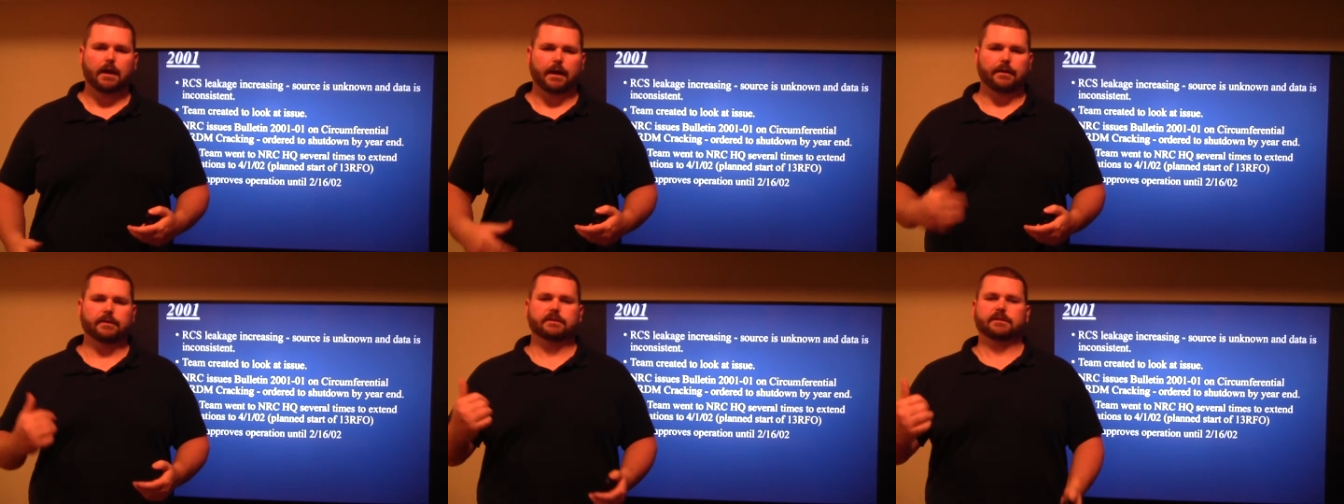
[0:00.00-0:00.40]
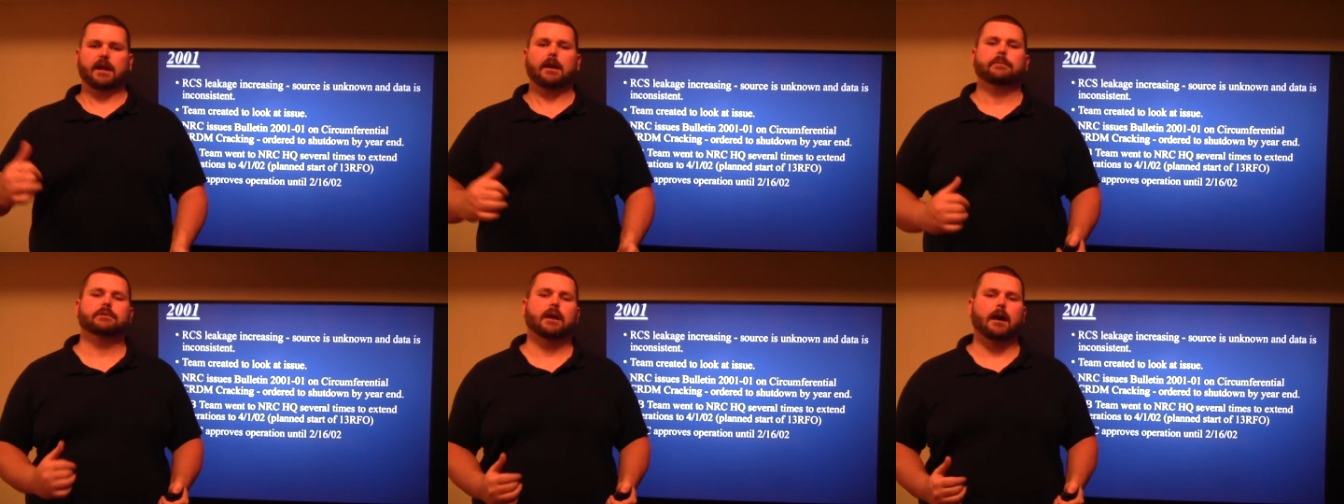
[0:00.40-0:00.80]
And in the
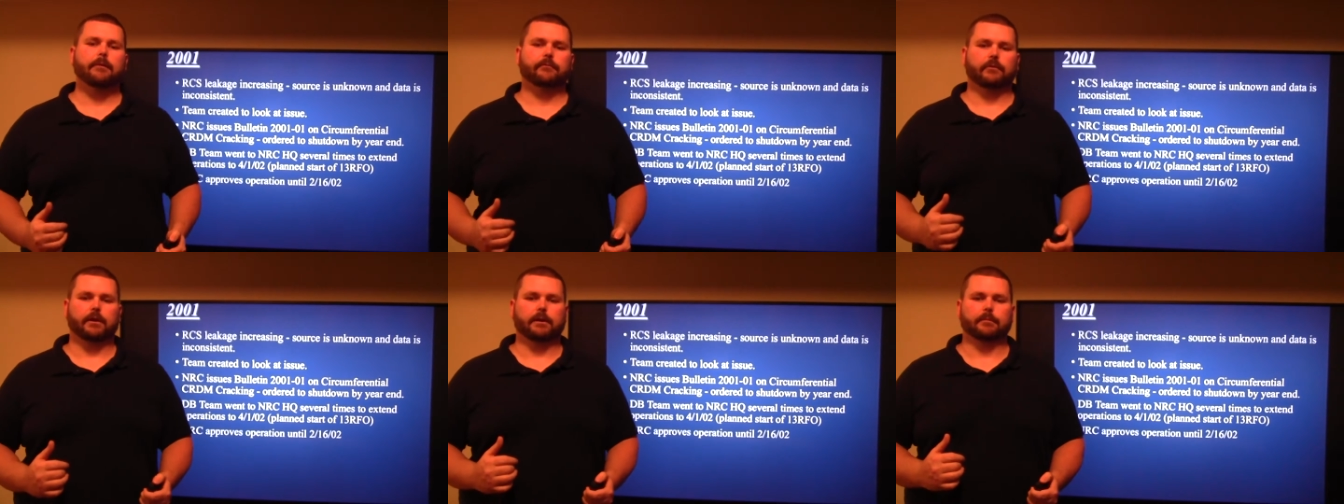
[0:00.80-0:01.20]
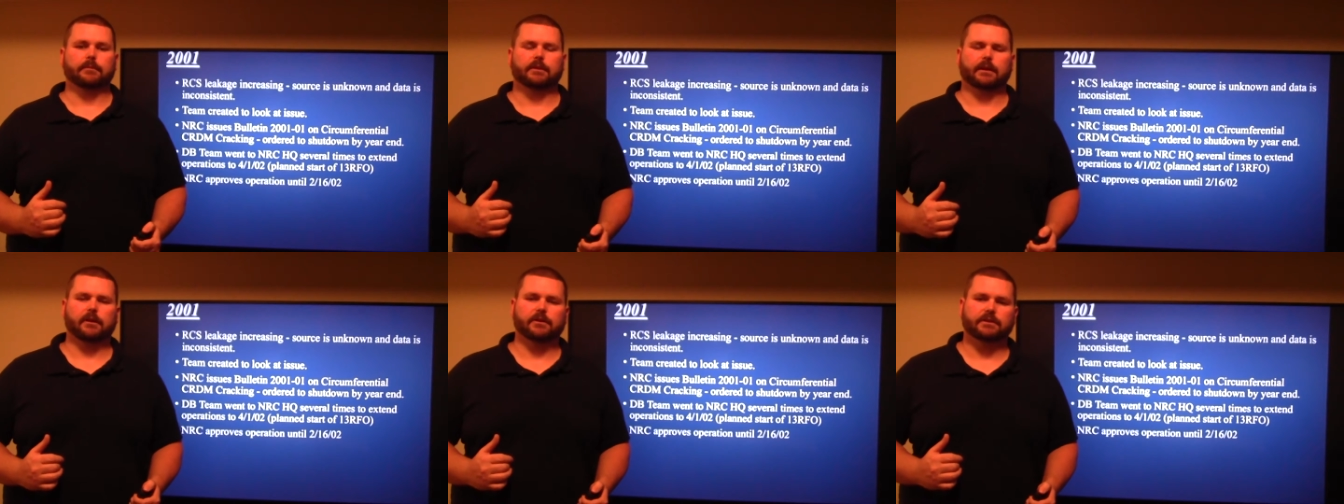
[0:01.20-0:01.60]
same time
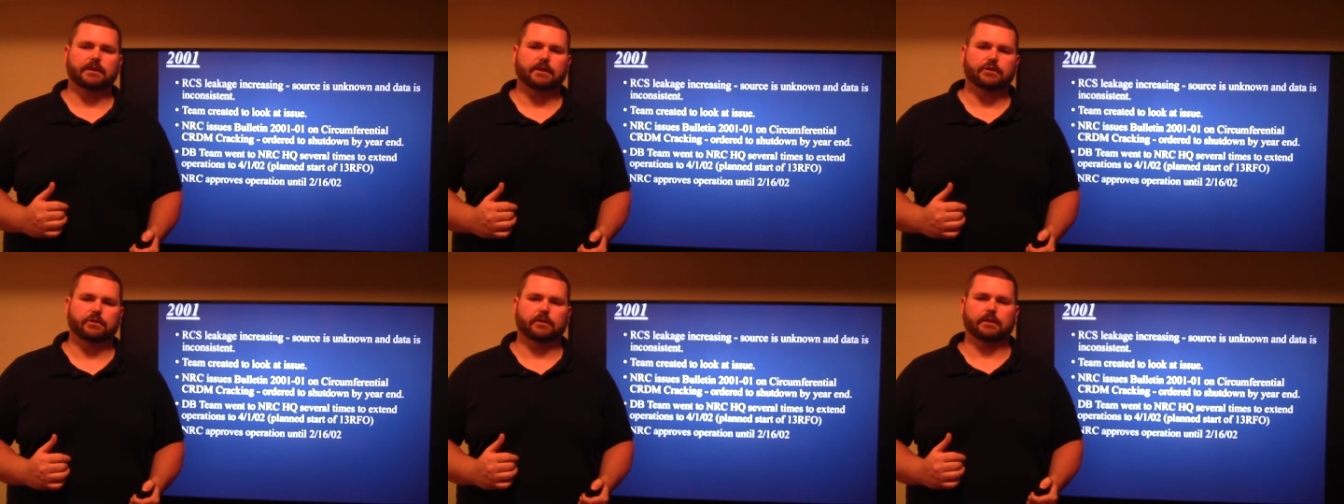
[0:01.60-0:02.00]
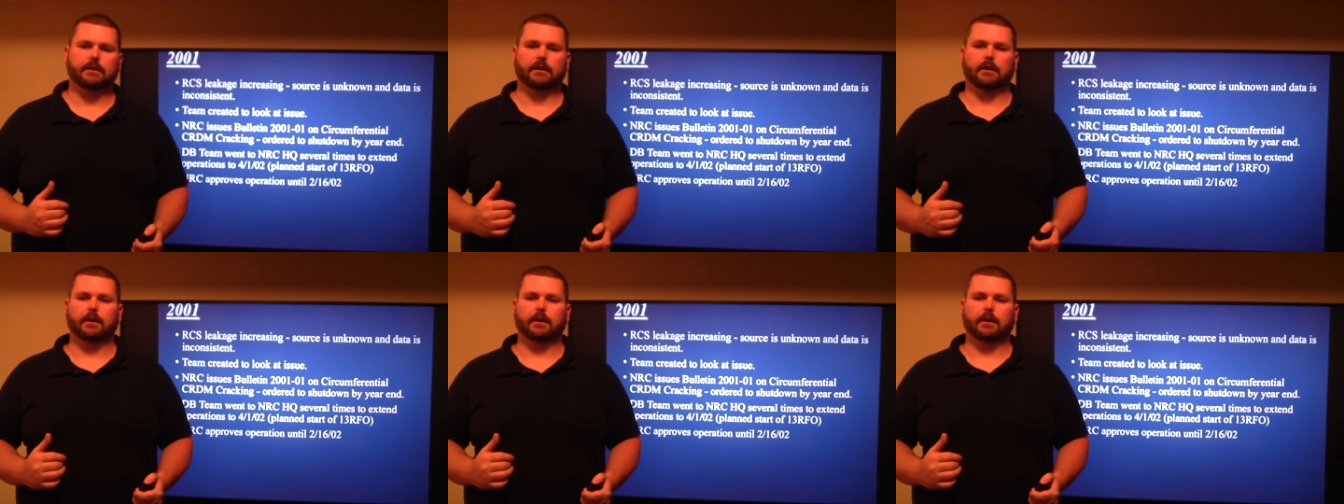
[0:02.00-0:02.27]
frame, the NRC issued